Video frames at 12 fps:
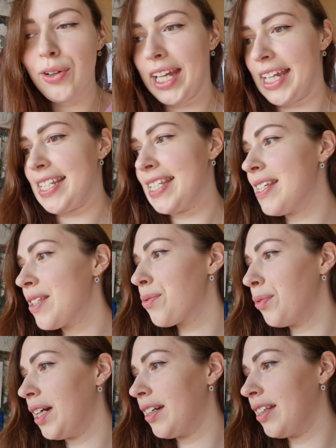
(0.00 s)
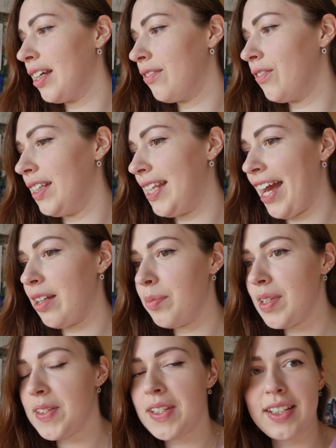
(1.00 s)
Okay, since we are done with that
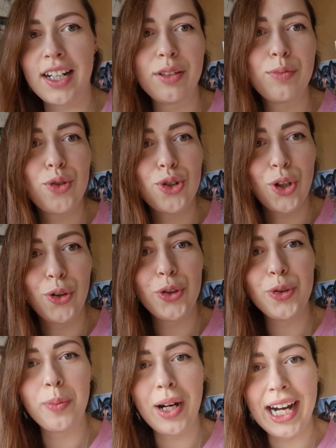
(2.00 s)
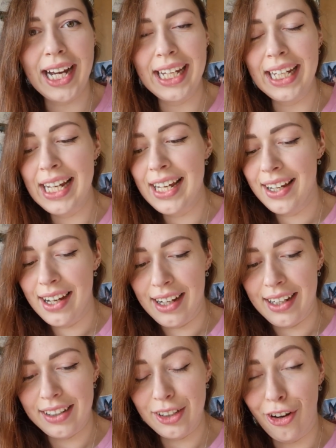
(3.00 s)
business, let me show you my
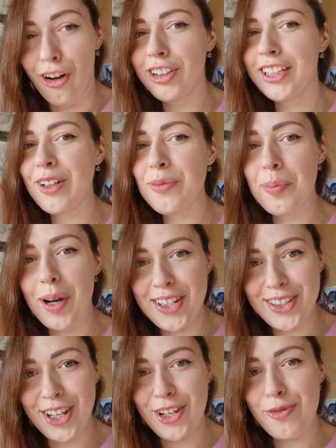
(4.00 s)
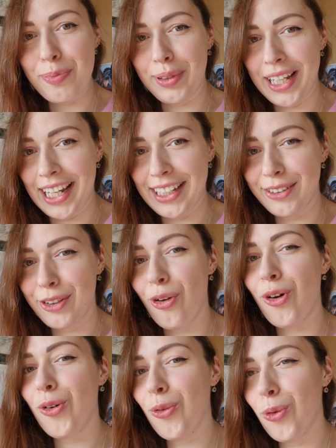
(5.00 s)
golden mustache plant,
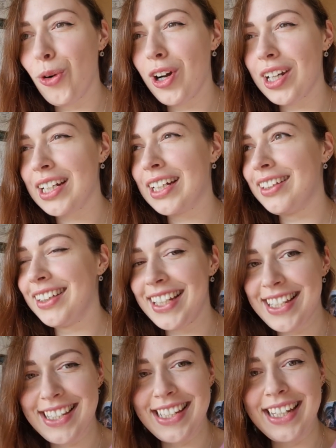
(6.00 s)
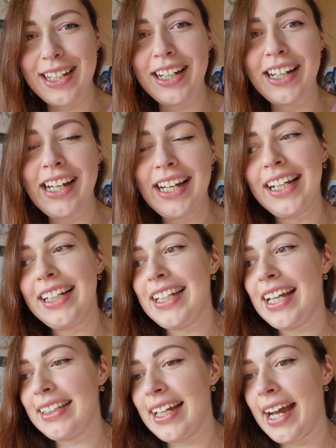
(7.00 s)
or Calesia,
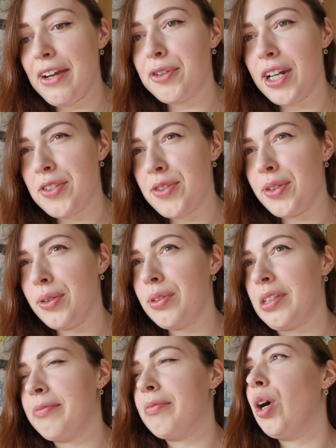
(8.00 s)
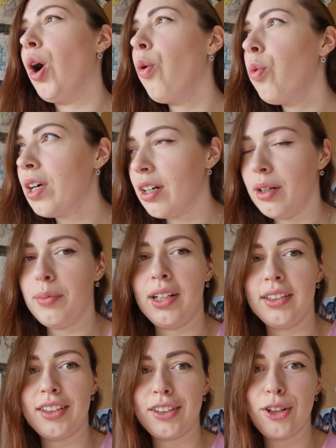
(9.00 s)
that I rescued over a
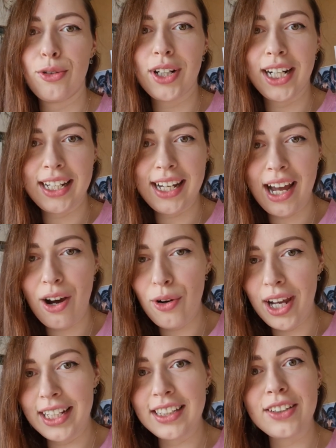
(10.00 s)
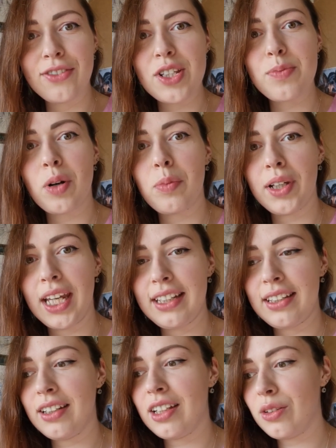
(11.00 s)
month ago right now, and it was
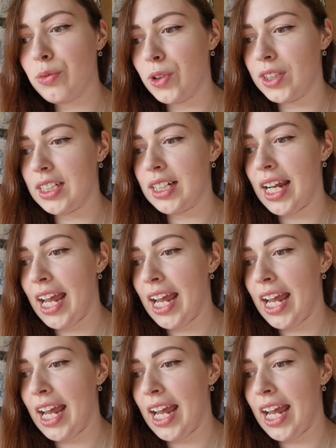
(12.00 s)
propagating in water.